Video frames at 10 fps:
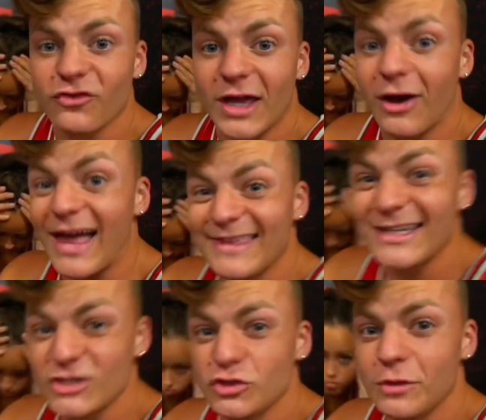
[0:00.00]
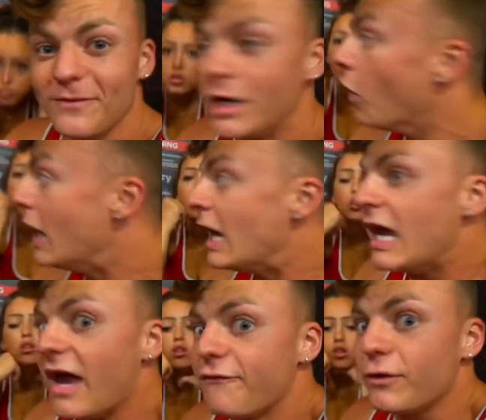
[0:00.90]
shout out at the end of this YouTube video.
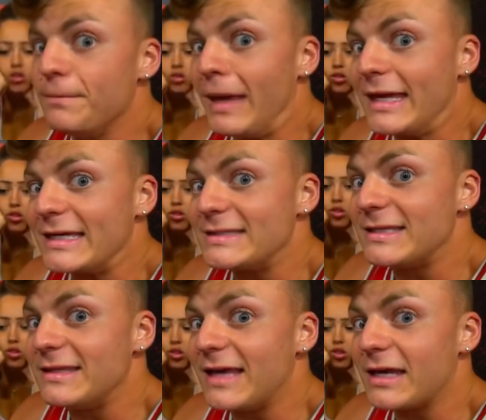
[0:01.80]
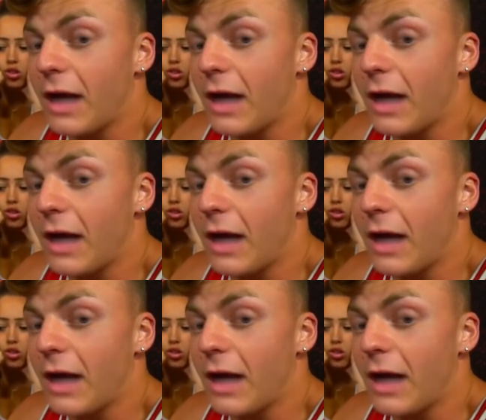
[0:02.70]
If we make it to the end,